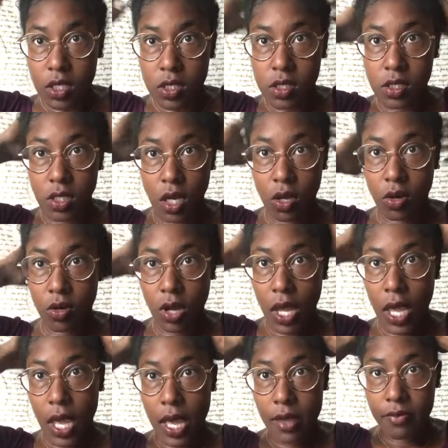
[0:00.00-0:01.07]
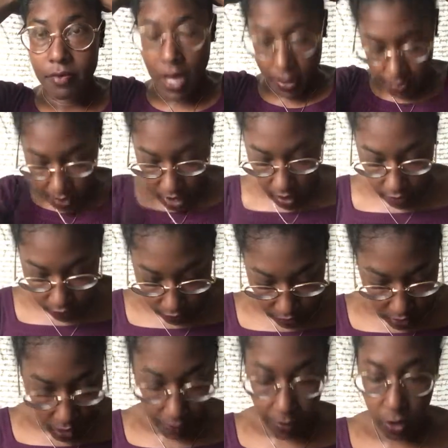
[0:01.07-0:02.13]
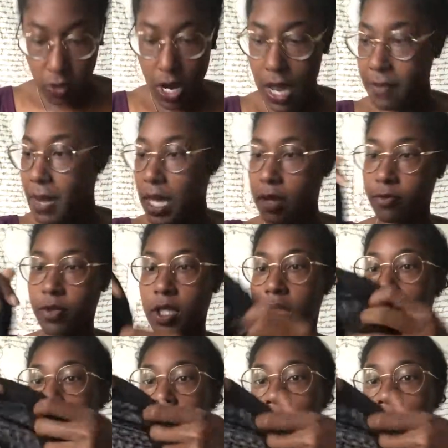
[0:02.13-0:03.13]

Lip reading: So I have my puff, and I'm going to grab my infinity